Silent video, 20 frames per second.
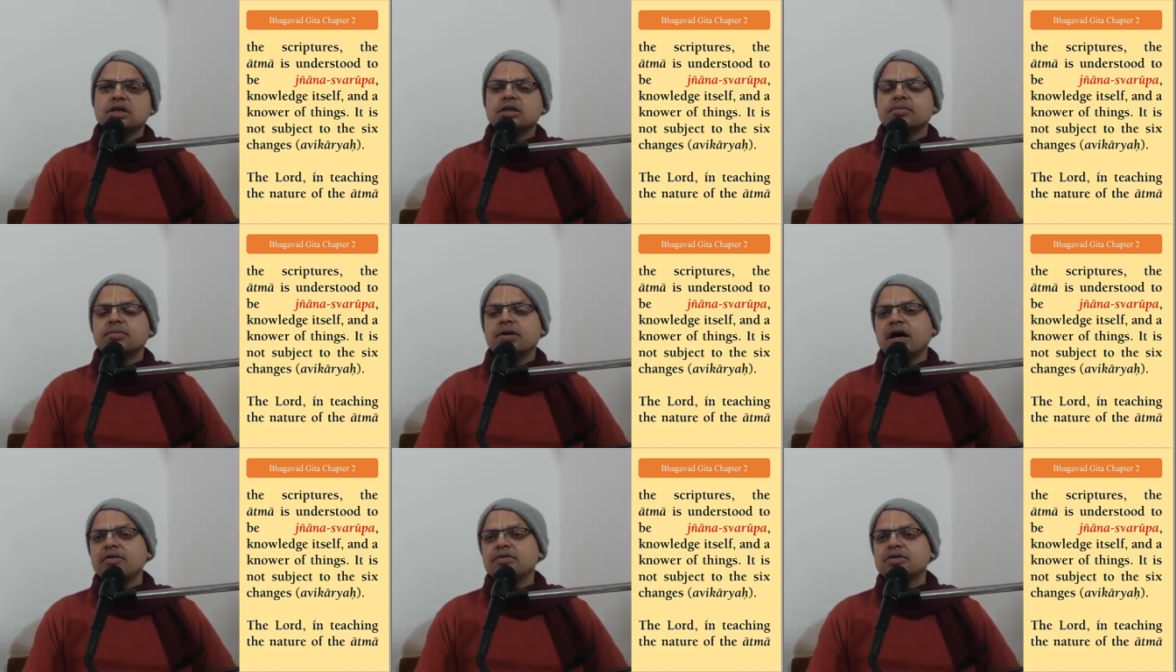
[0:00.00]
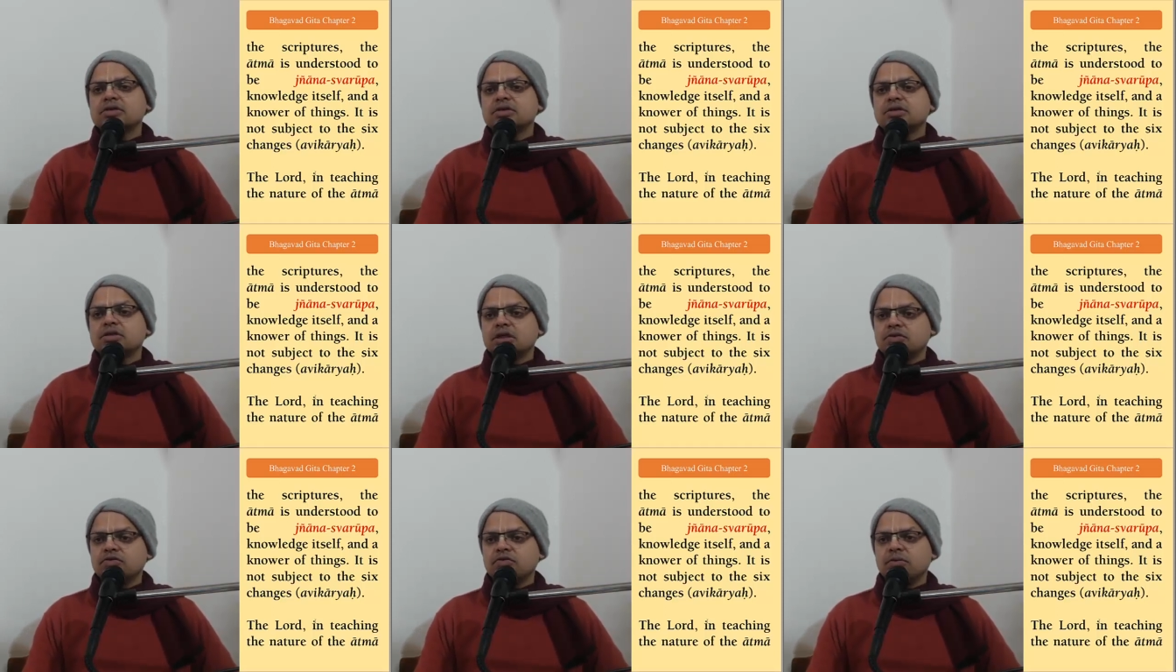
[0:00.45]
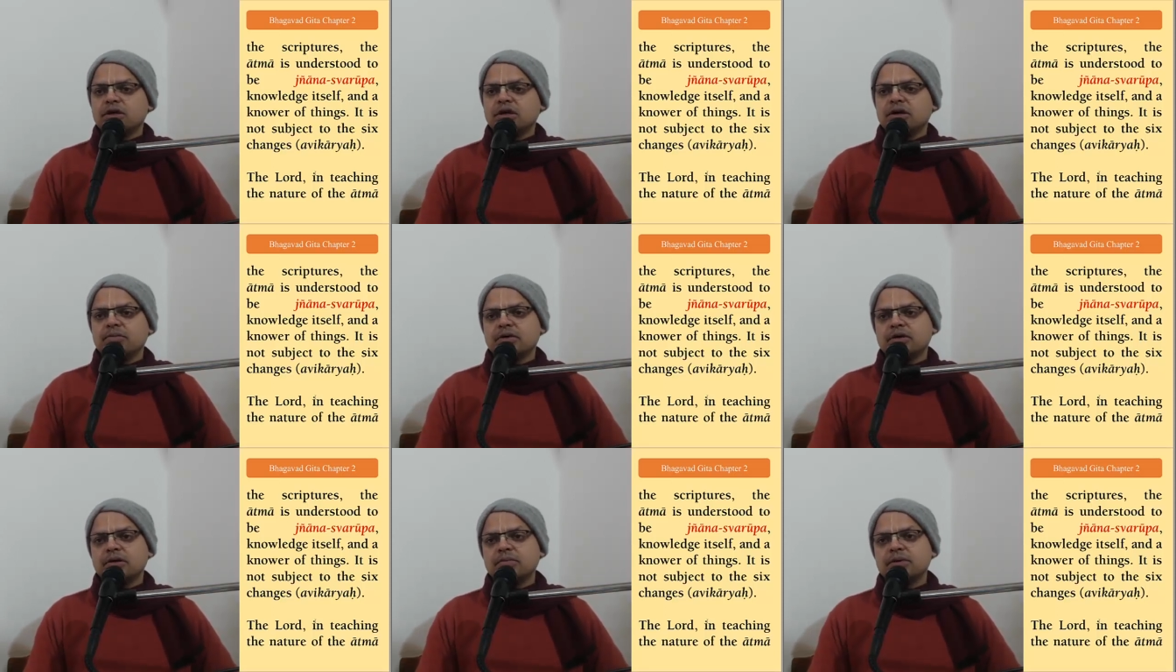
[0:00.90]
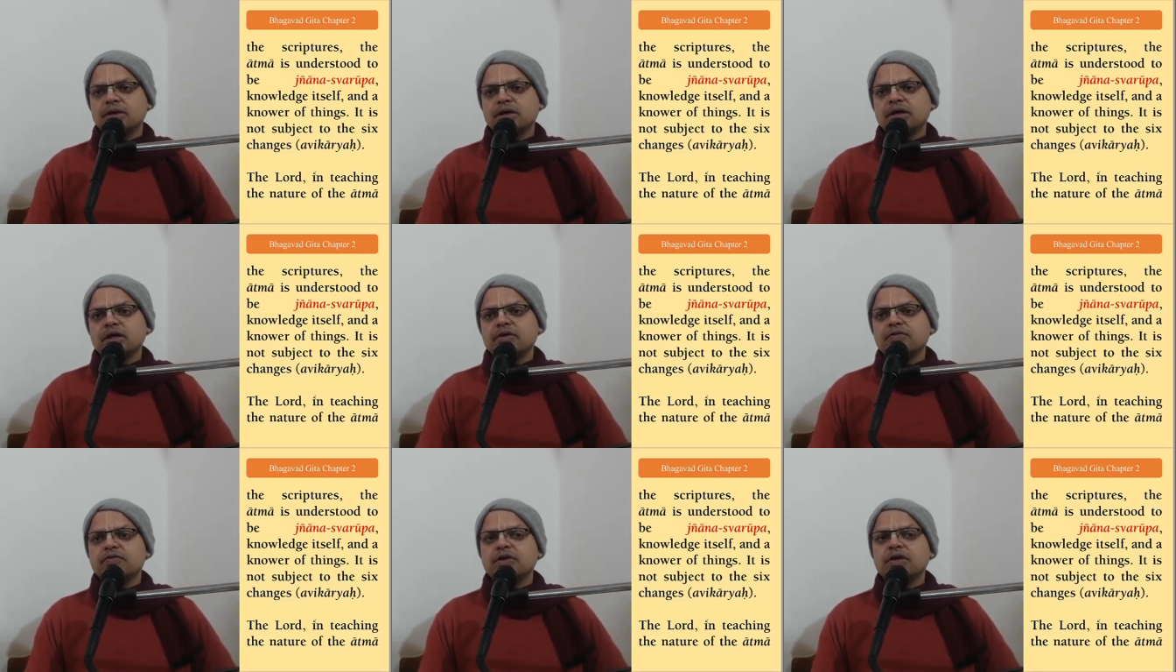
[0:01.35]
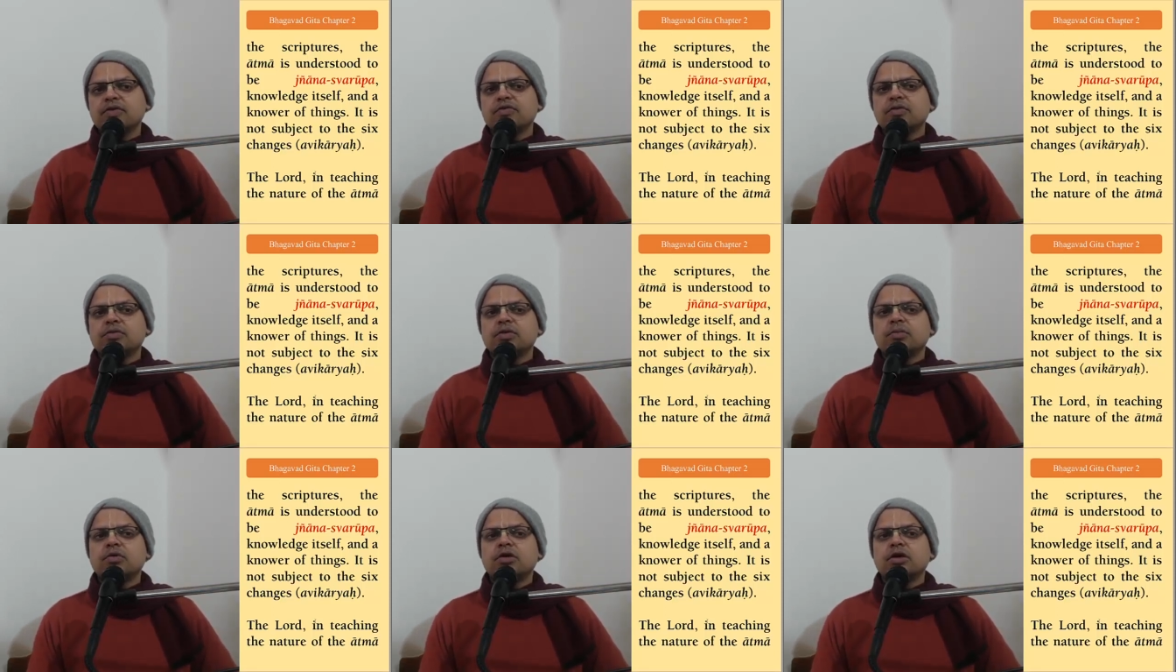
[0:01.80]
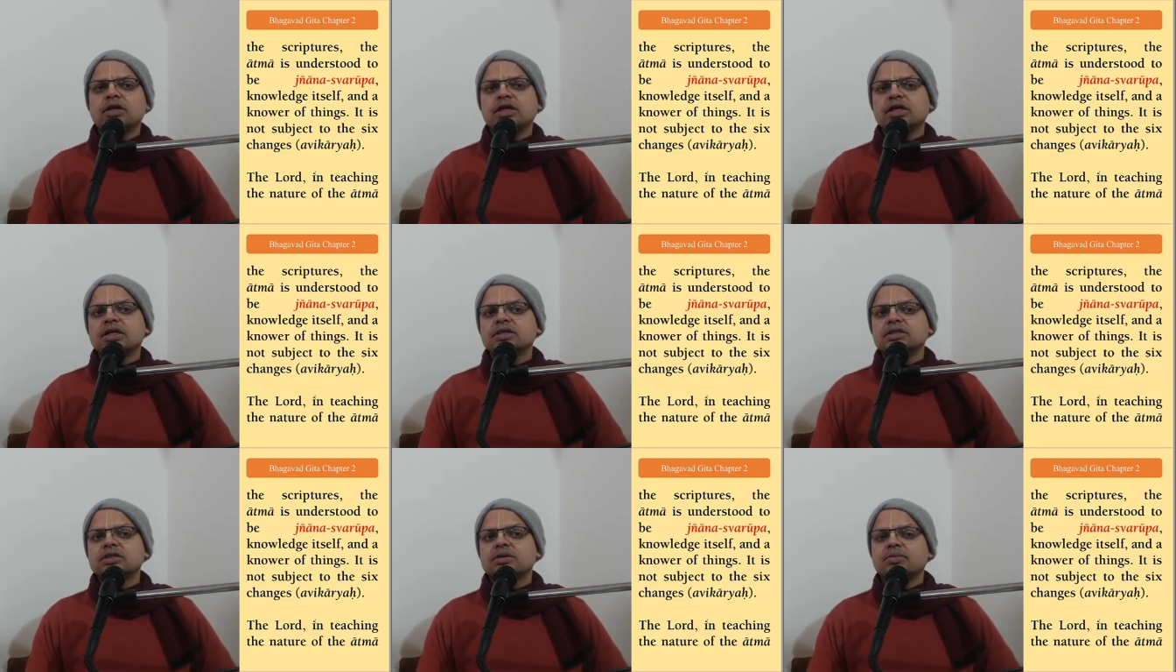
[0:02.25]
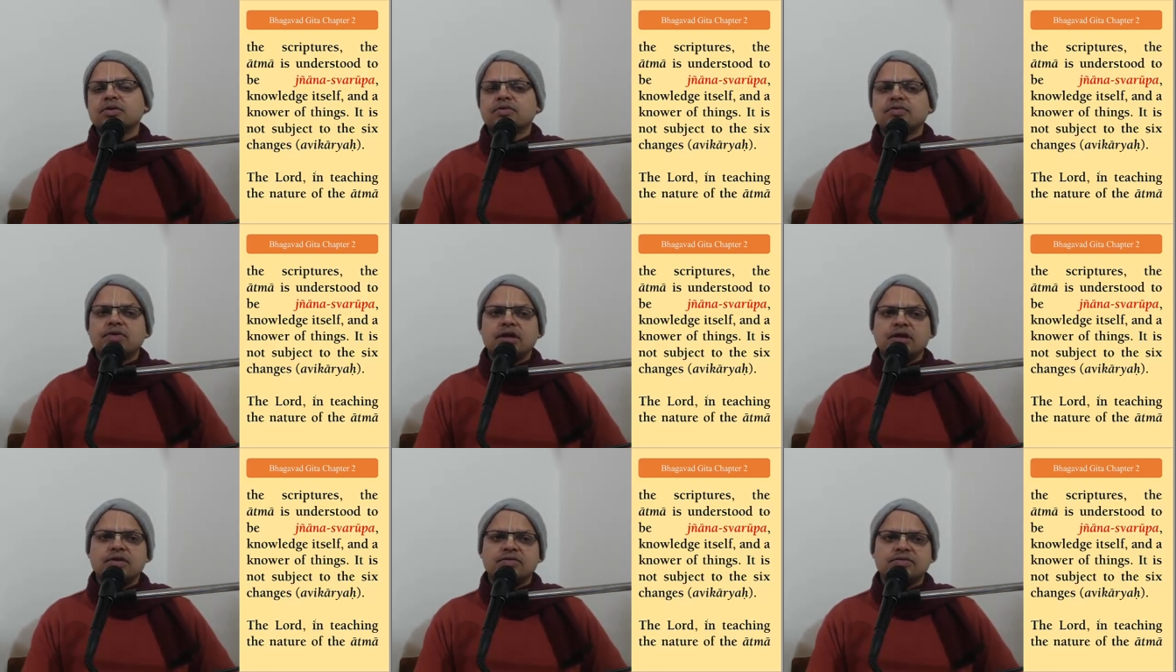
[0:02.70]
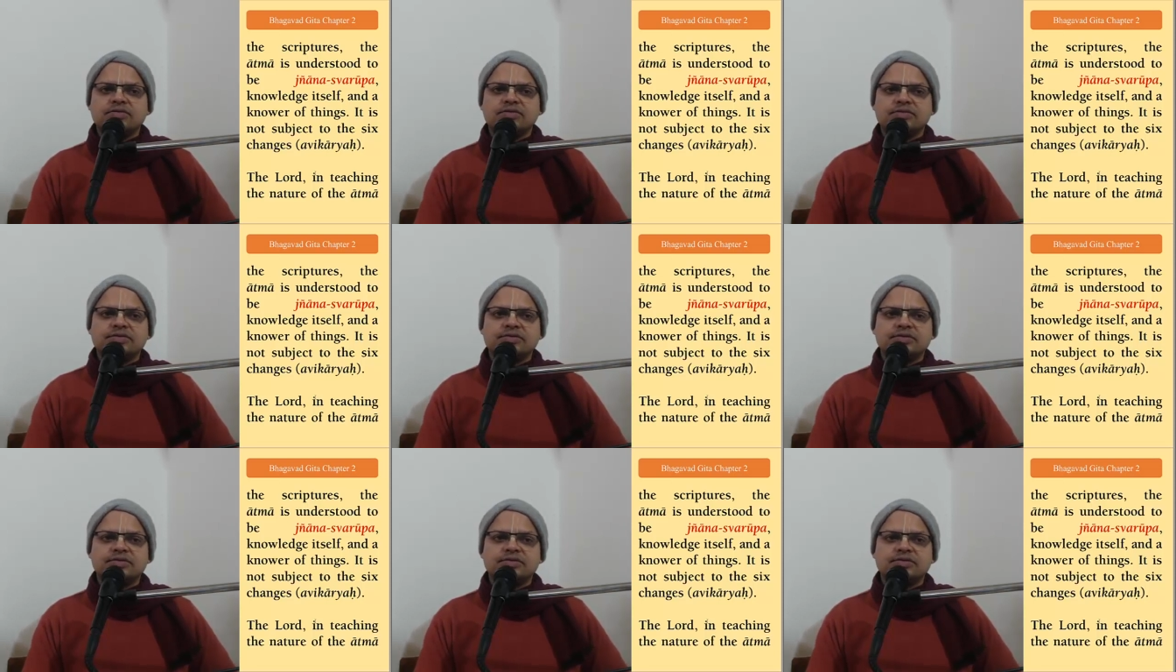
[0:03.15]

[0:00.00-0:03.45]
In the bhava stage, we become completely free from the bodily concept of life.